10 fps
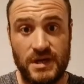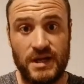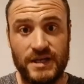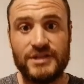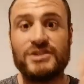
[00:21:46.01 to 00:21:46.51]

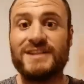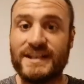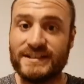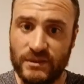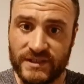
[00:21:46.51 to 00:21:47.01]
knowledge
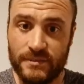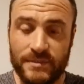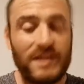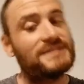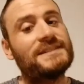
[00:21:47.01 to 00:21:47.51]
that is out there
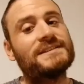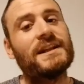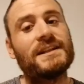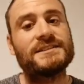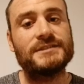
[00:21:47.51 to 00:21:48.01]
because it's
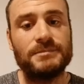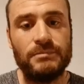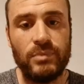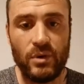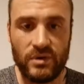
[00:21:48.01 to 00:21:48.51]
not
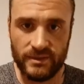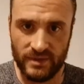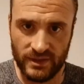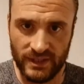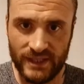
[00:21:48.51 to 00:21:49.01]
spoken
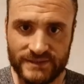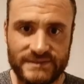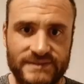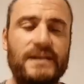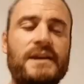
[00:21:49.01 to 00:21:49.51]
about a lot.
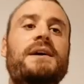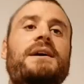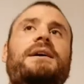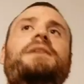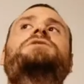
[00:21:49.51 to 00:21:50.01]

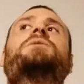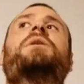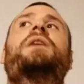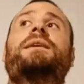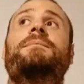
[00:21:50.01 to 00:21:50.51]

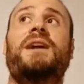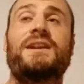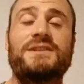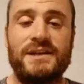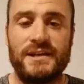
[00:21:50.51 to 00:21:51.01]
So I am
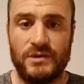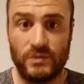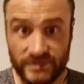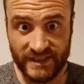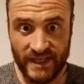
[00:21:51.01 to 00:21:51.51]
not
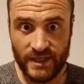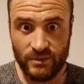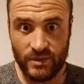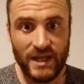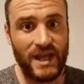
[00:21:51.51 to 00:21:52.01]
diagnosing
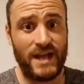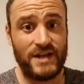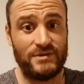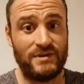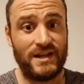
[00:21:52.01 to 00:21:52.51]
anyone
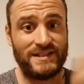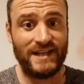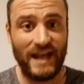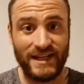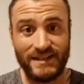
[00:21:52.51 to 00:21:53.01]
and do not
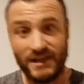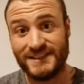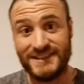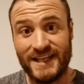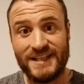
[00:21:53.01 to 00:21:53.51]
take anything
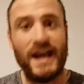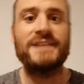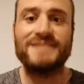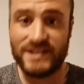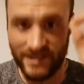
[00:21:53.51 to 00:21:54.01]
I said
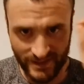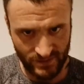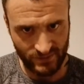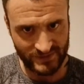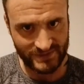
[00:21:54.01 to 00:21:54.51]
as a
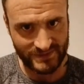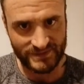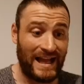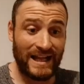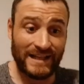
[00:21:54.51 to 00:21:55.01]
diagnosis.
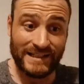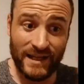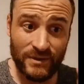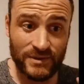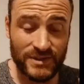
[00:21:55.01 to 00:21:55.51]

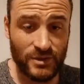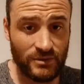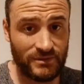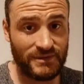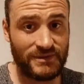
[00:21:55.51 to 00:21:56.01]
Now,
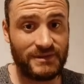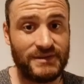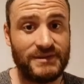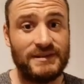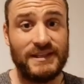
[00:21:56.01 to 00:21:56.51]
don't
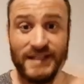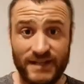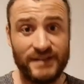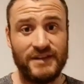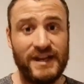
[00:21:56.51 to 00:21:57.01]
get
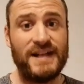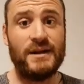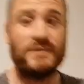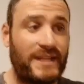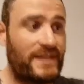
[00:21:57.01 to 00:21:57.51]
in your head
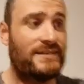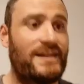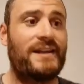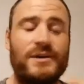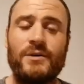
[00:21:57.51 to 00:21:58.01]
now thinking
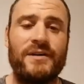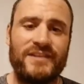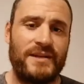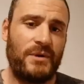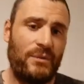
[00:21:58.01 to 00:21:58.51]
that I know
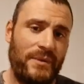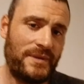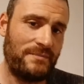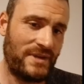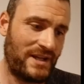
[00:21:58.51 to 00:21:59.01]
everything about
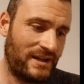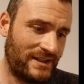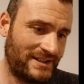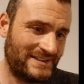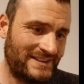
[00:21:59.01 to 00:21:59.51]
women,
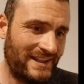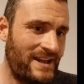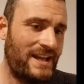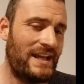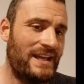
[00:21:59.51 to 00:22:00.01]
because
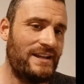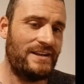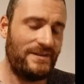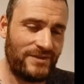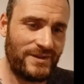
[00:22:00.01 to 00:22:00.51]

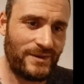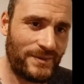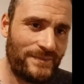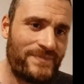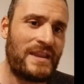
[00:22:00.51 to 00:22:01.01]
even
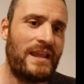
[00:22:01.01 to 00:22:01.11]
though